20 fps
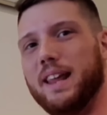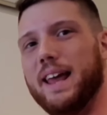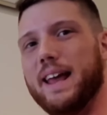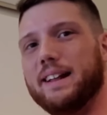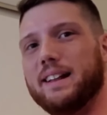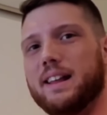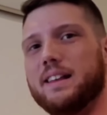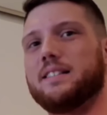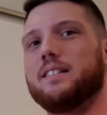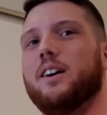
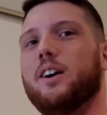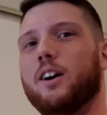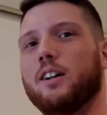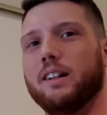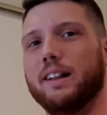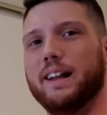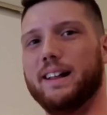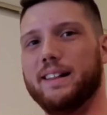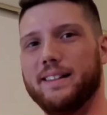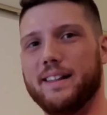take this
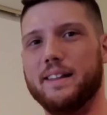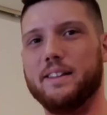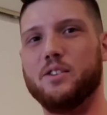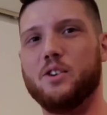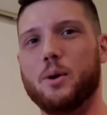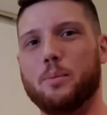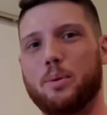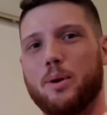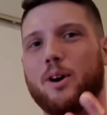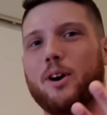all in, the
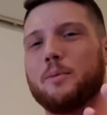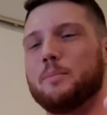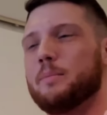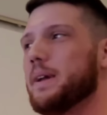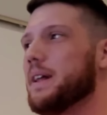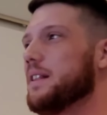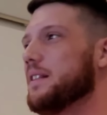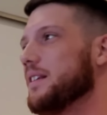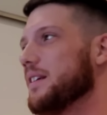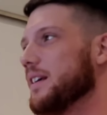new
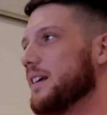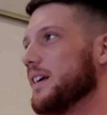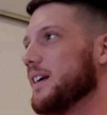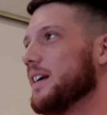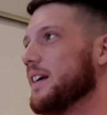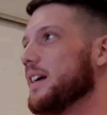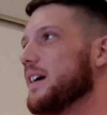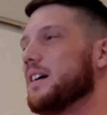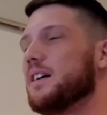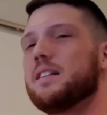apartment
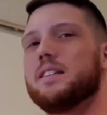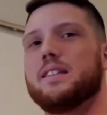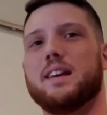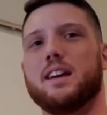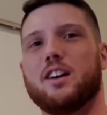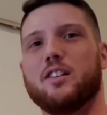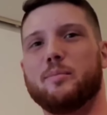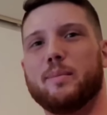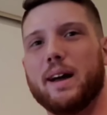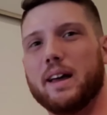
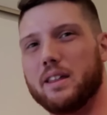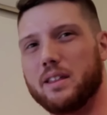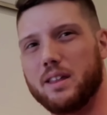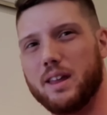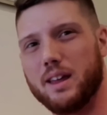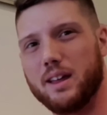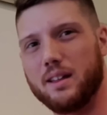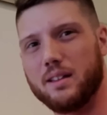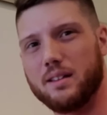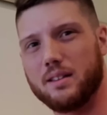think of my
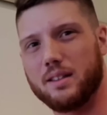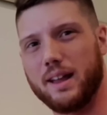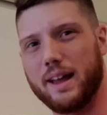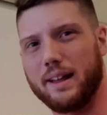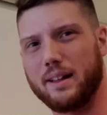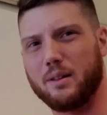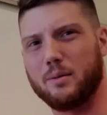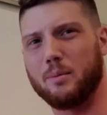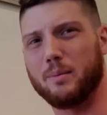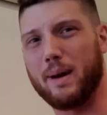things,
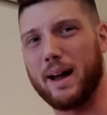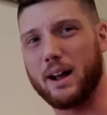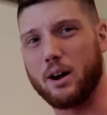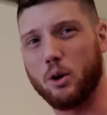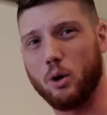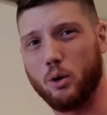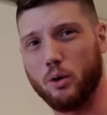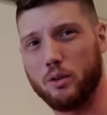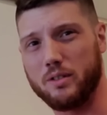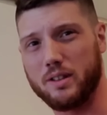like
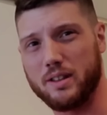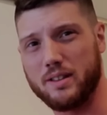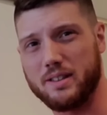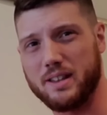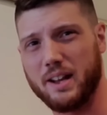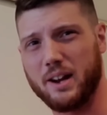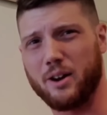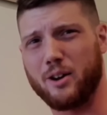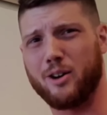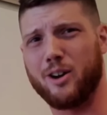my goals
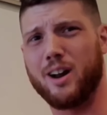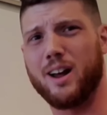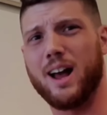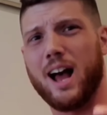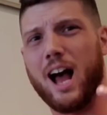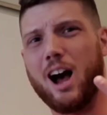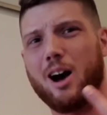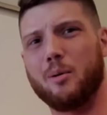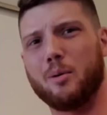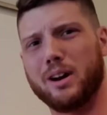this year,
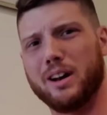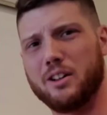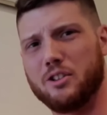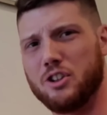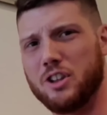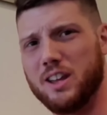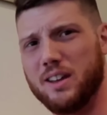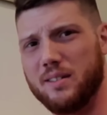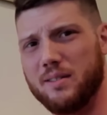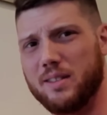how I'm going
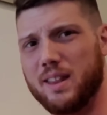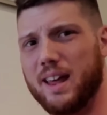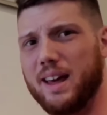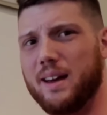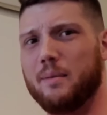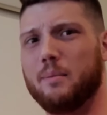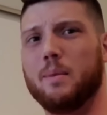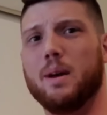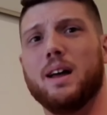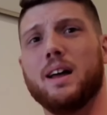to achieve
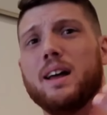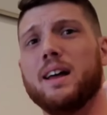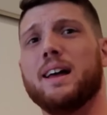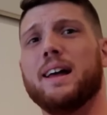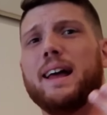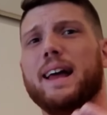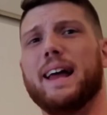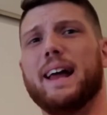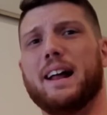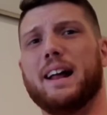them.
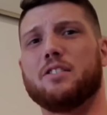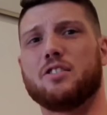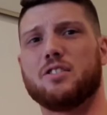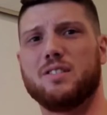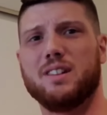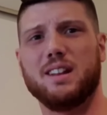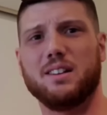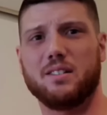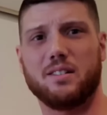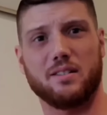And I
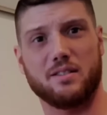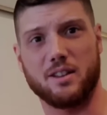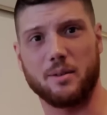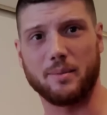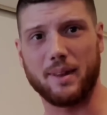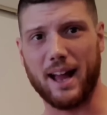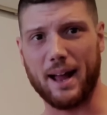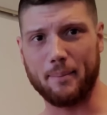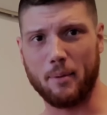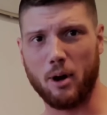just need
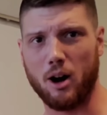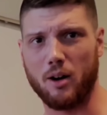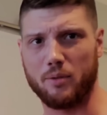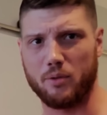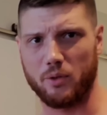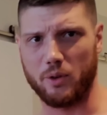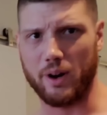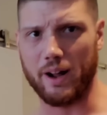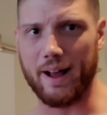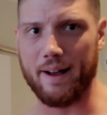some time
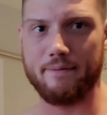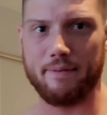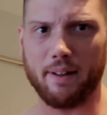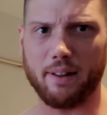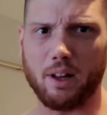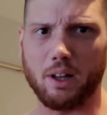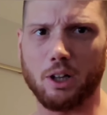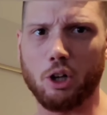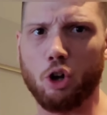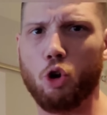off. I
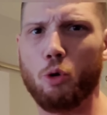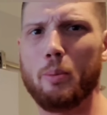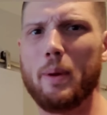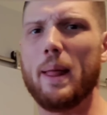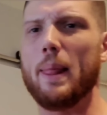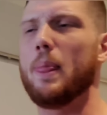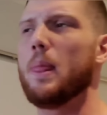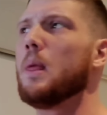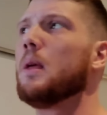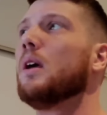felt a little
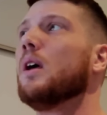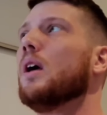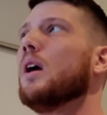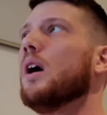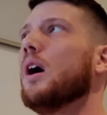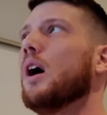bit,